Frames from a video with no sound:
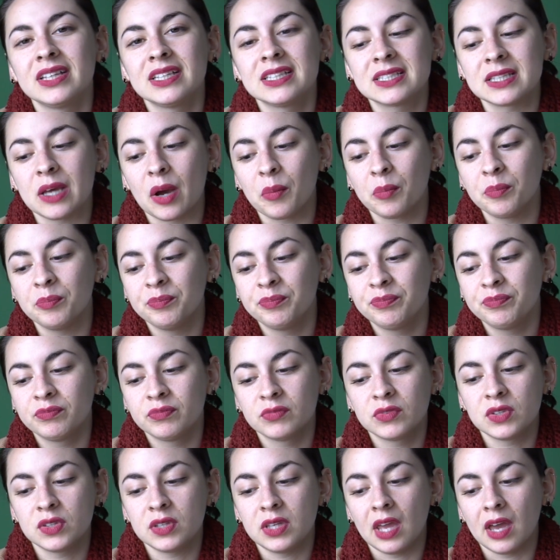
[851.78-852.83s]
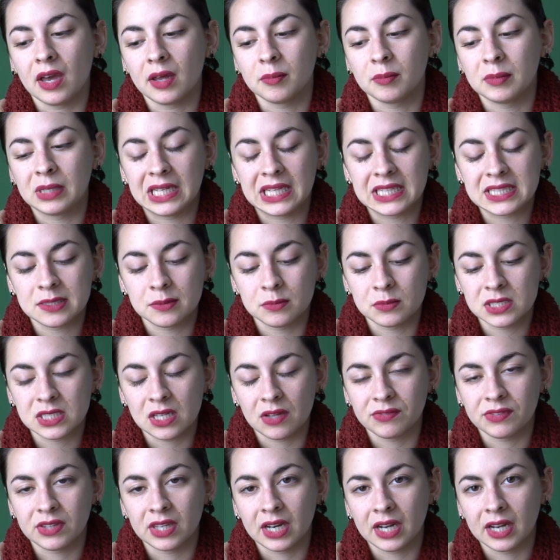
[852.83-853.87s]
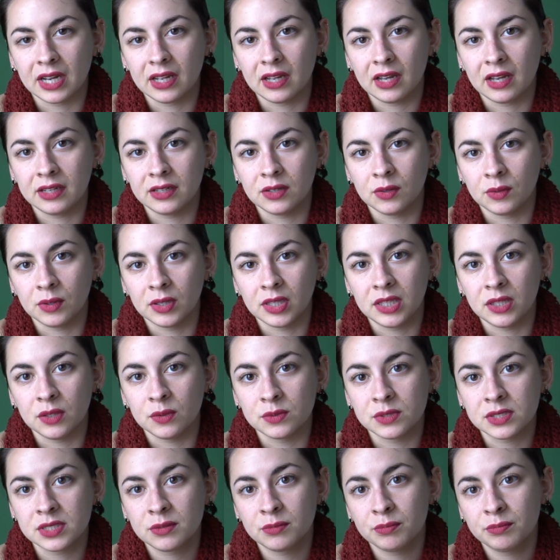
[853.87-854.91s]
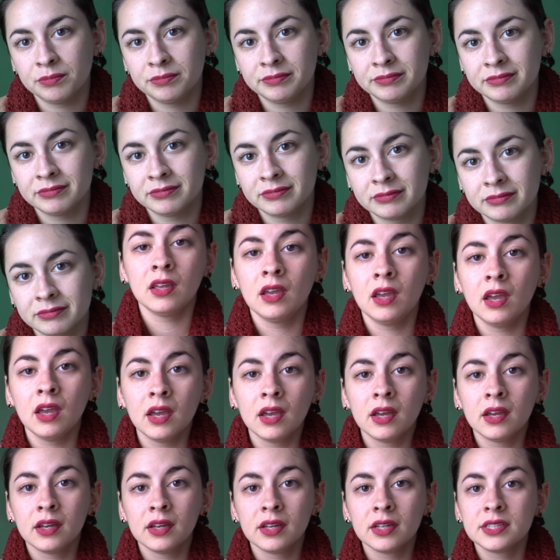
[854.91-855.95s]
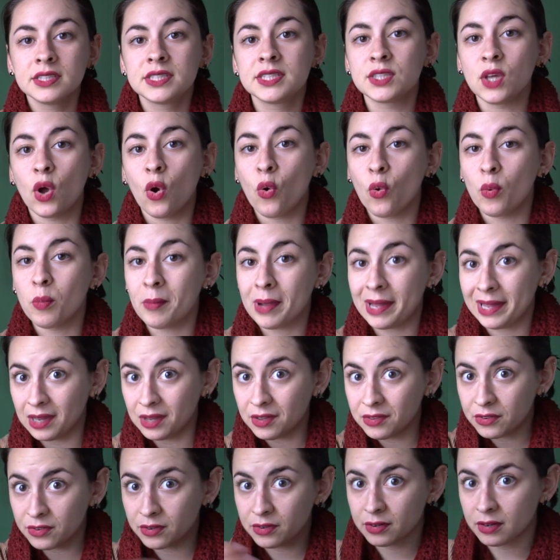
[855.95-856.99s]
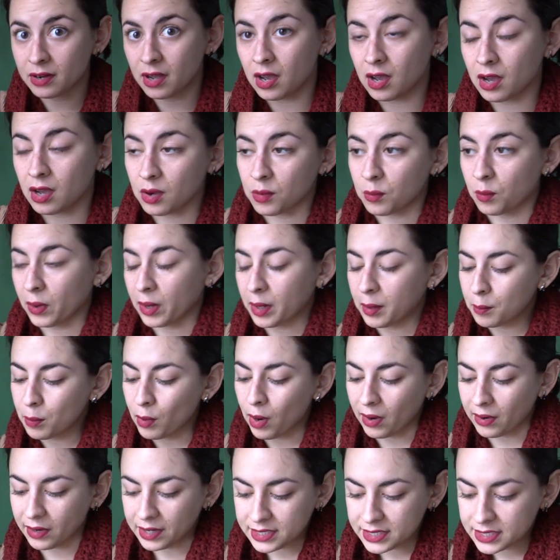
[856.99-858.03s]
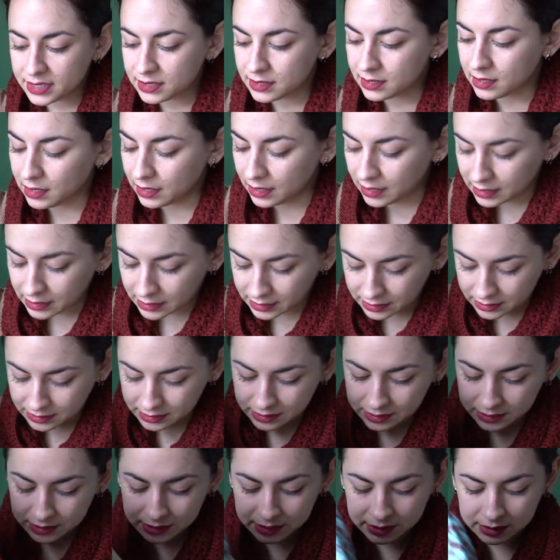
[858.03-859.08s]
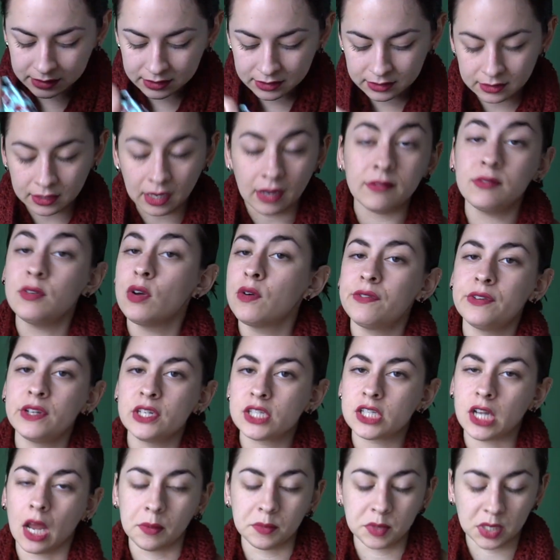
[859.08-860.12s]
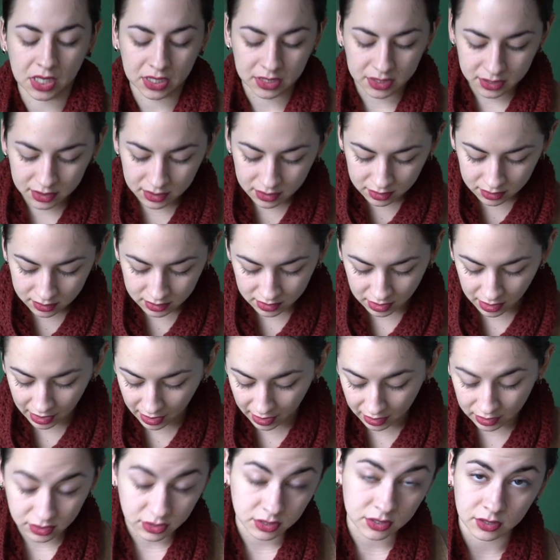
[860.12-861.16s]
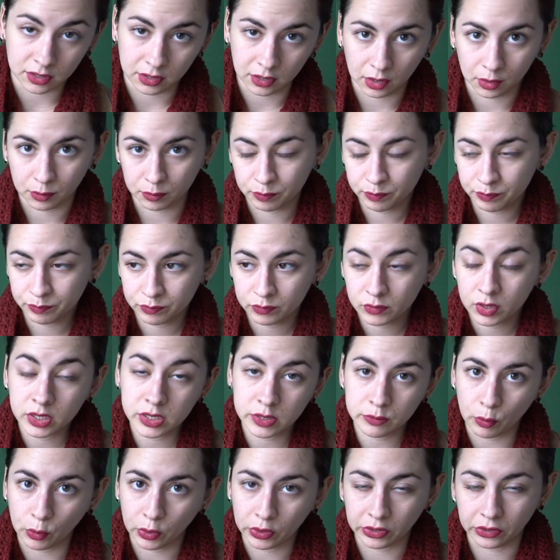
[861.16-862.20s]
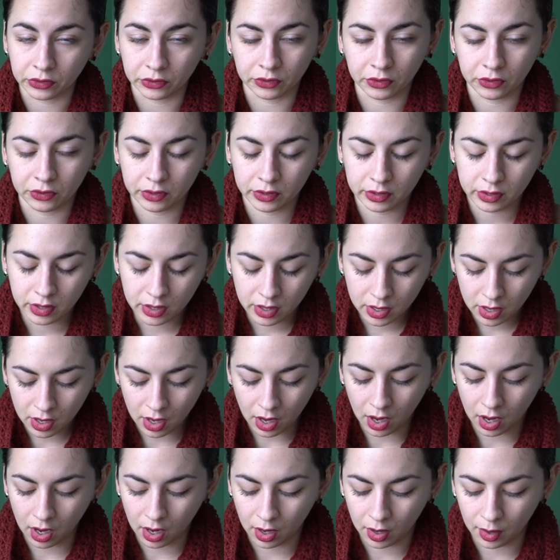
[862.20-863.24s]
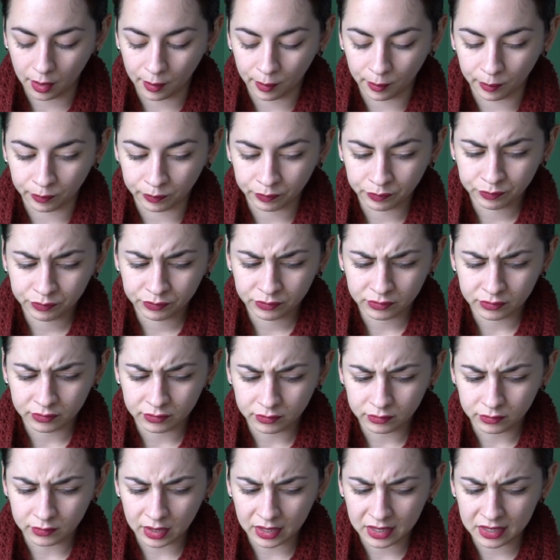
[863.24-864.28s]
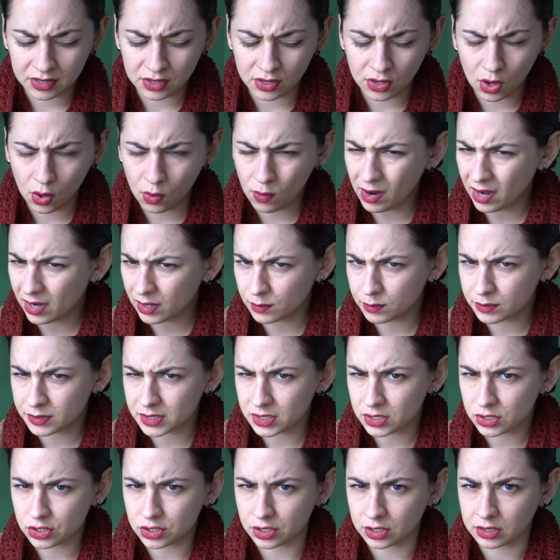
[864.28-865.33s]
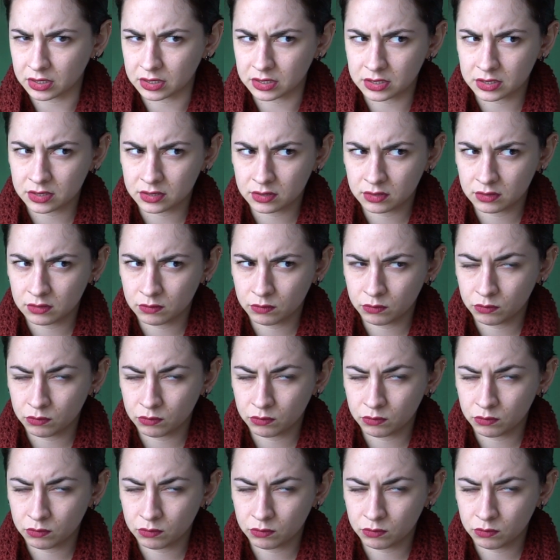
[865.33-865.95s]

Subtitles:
So yeah, I'm gonna get some stuff that I know I'll use. So my other work in progress is, I have no finished object today, just so you know. Spoiler alert. And no acquisitions.